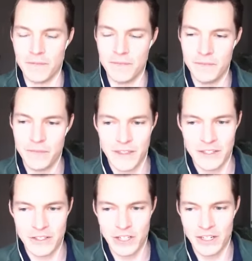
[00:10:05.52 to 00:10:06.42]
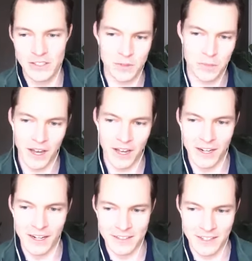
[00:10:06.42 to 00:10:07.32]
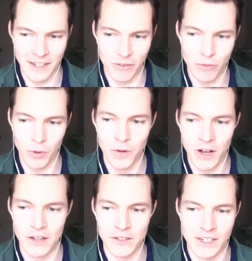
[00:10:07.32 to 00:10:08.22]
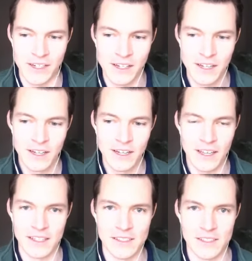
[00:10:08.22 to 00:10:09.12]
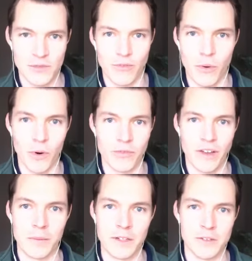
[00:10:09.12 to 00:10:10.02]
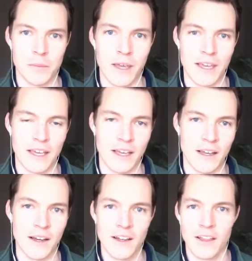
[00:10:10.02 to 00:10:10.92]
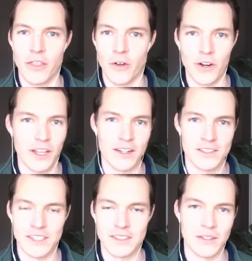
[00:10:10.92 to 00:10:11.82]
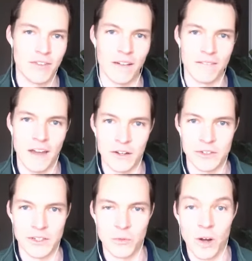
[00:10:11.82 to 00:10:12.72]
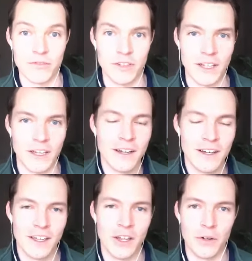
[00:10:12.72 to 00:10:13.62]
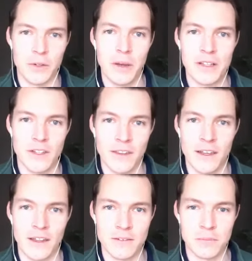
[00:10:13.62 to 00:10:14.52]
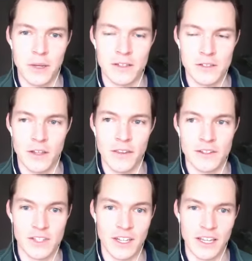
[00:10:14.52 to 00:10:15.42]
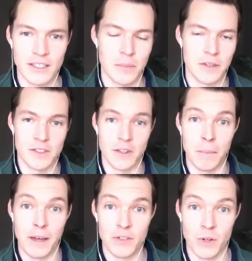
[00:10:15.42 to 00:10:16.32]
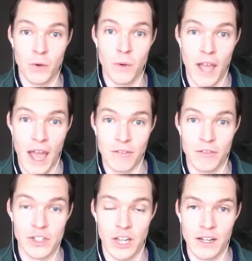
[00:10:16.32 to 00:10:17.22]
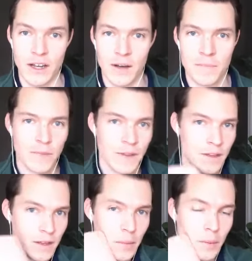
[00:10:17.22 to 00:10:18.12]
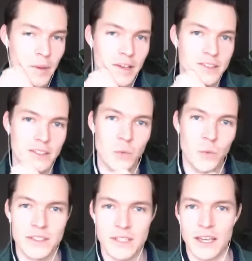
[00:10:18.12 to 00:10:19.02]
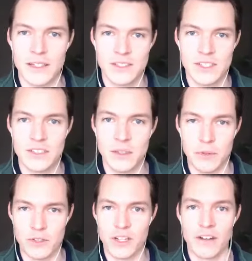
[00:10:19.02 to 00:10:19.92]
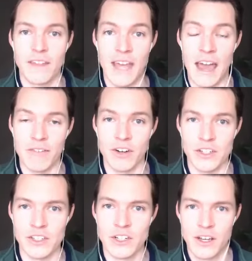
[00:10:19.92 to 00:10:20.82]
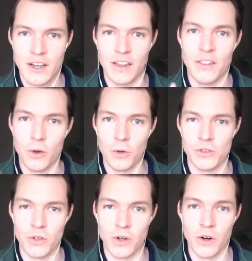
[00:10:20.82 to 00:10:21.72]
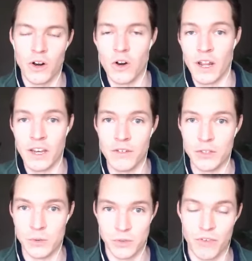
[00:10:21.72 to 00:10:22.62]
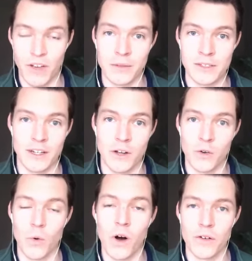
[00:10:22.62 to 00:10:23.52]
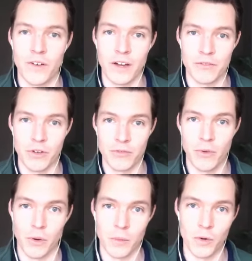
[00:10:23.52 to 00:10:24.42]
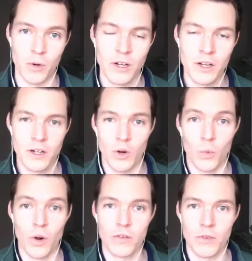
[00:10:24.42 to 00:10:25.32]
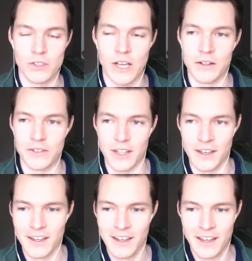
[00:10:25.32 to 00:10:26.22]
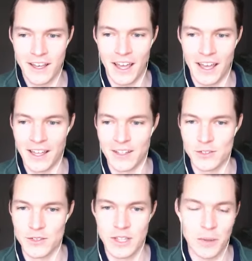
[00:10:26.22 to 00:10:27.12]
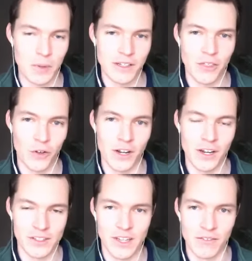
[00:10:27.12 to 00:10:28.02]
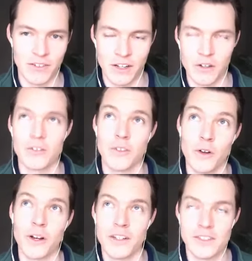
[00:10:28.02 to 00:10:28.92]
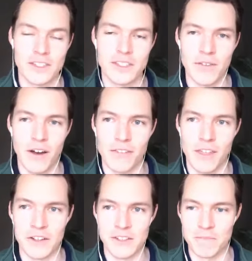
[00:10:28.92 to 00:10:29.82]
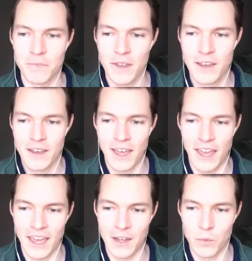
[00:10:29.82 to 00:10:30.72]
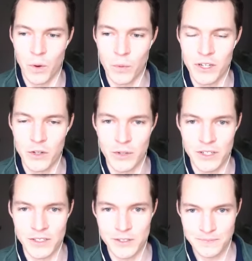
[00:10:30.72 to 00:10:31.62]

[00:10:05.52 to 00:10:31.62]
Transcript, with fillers: the genesis behind it is like affordable housing is for families making 30 to 65,000 roughly. You know, depends on the depends on the city. It depends on the metro average income but basically we take 60% of the average and those are, are individuals or families that can qualify for affordable or workforce housing and typically 30 to 70 or 30 to 65,000 and what we do is